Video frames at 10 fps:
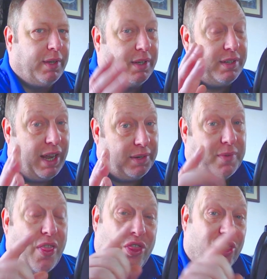Now,
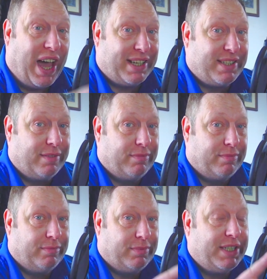that
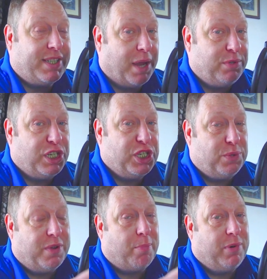is how you
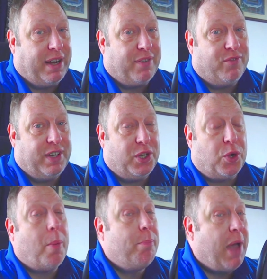do a prank
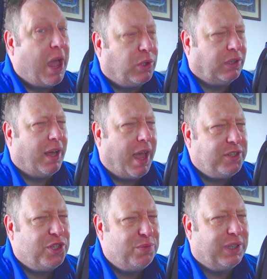video. Powell, are
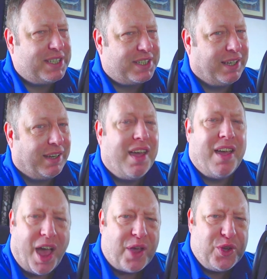you listening?
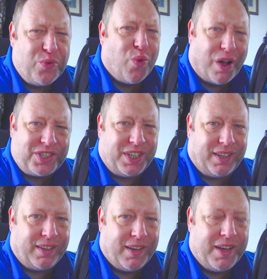Are you
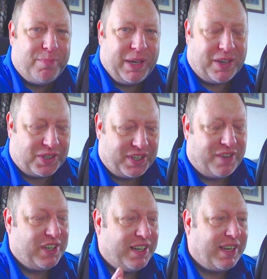watching? Because
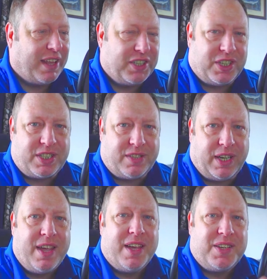if you didn't get the gist of
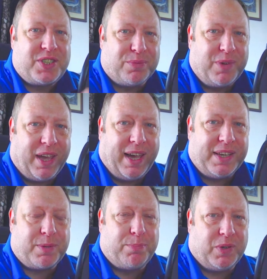it, some
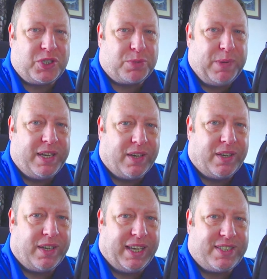guys put a
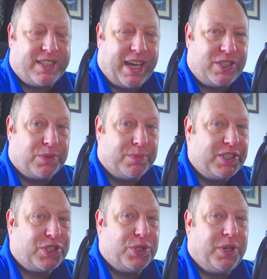speaker inside
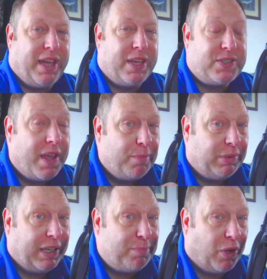somebody's suitcase,
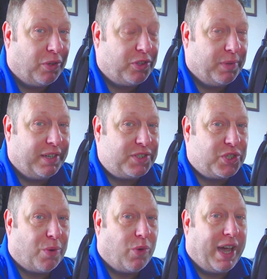play porn through it at
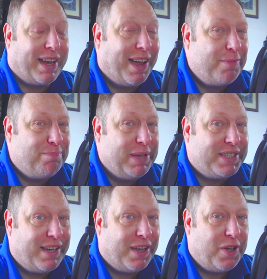top whack at a
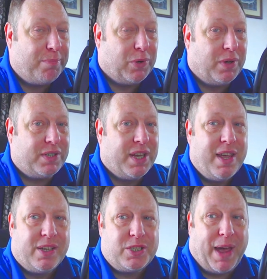busy airport.
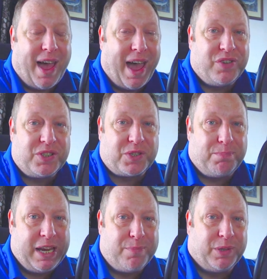There's about half a dozen
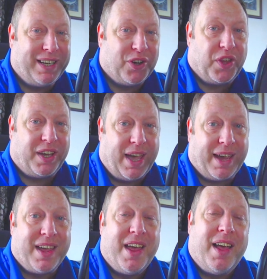people in on the
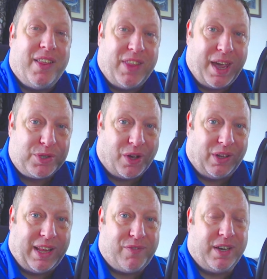gag. They was
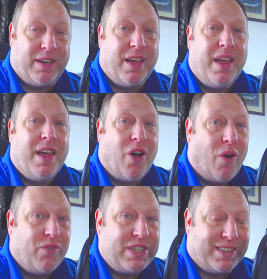all laughing.
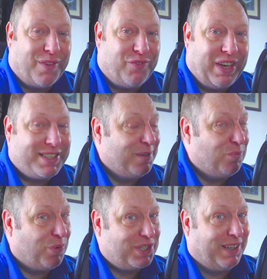Obviously, the victim
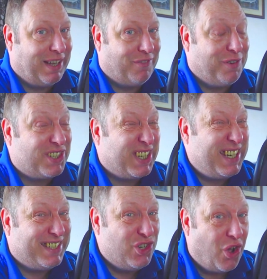wasn't laughing because
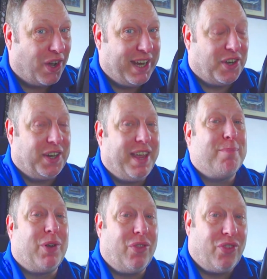he's not in on it,
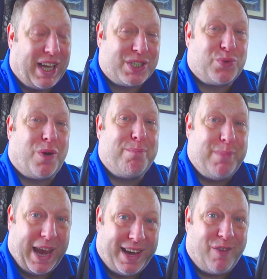but that's what
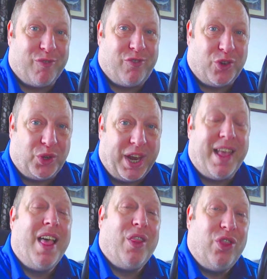made it funny.
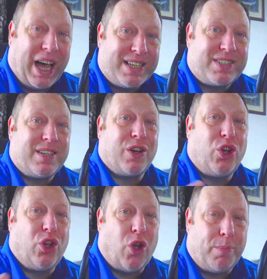That's
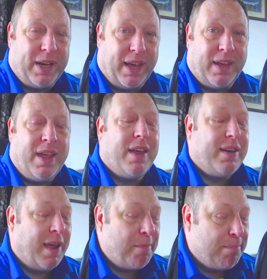comedy.
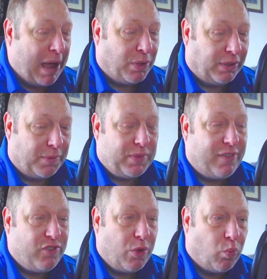Now, Powell,
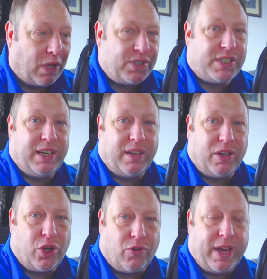if you're wanting a
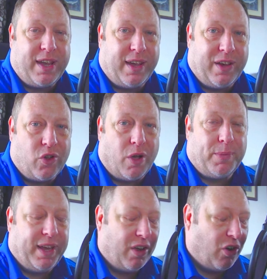career in
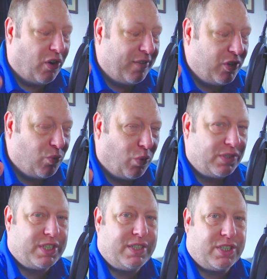comedy or if you're
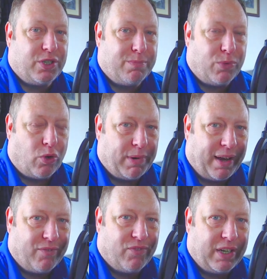wanting to do more
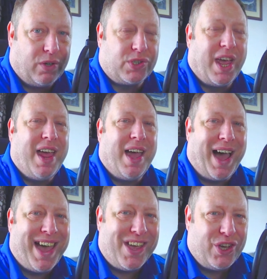prank videos,
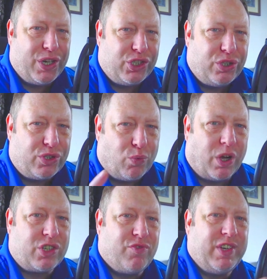I urge you to
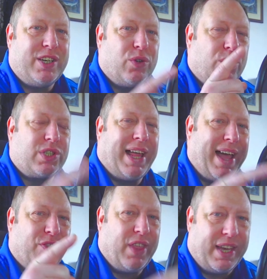watch videos
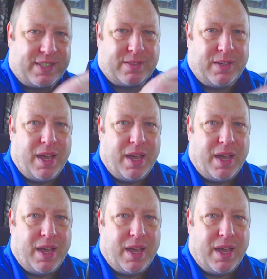like this.